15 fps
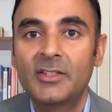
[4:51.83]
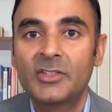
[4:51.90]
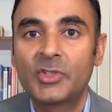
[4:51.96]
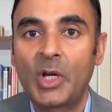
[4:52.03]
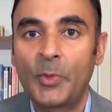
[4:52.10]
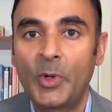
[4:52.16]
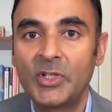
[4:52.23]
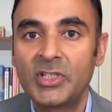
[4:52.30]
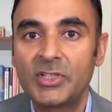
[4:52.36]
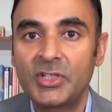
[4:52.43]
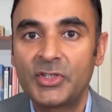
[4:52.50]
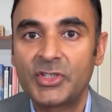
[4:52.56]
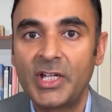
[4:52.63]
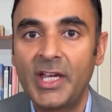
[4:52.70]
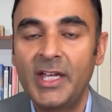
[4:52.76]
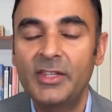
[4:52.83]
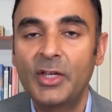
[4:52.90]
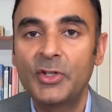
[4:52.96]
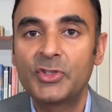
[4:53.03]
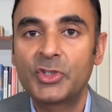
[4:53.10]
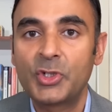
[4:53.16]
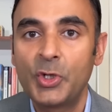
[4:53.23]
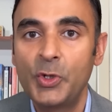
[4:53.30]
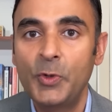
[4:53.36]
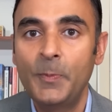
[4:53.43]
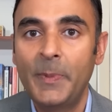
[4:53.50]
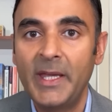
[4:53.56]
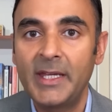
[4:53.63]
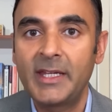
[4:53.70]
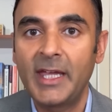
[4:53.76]
So I wanted to share those two
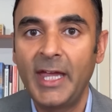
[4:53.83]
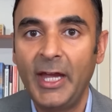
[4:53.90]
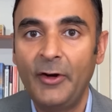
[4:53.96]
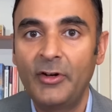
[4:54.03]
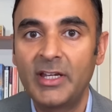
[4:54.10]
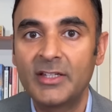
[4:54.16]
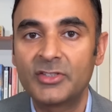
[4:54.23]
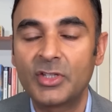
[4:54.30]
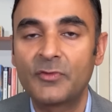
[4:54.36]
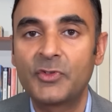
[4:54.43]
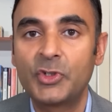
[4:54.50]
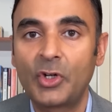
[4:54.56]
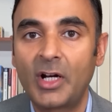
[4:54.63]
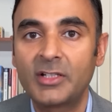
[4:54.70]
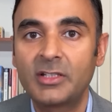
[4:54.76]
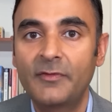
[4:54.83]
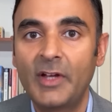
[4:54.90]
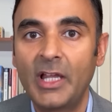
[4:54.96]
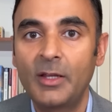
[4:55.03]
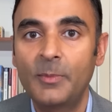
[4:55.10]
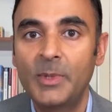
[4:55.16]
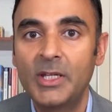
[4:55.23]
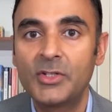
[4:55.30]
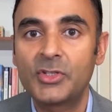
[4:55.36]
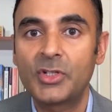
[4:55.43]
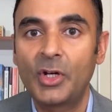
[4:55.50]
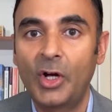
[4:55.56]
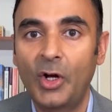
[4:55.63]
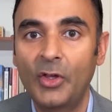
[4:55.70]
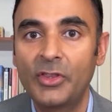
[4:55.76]
big areas of drug development
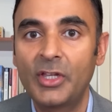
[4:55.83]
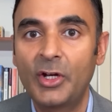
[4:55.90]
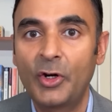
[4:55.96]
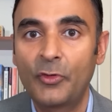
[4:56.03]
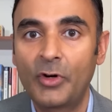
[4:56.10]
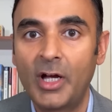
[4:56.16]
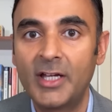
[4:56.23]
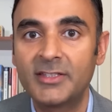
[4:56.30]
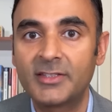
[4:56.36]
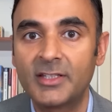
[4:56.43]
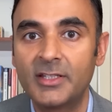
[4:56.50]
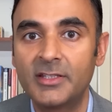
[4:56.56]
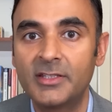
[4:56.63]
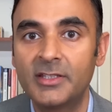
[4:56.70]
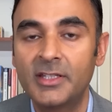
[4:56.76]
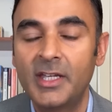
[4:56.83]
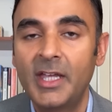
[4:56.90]
on the horizon.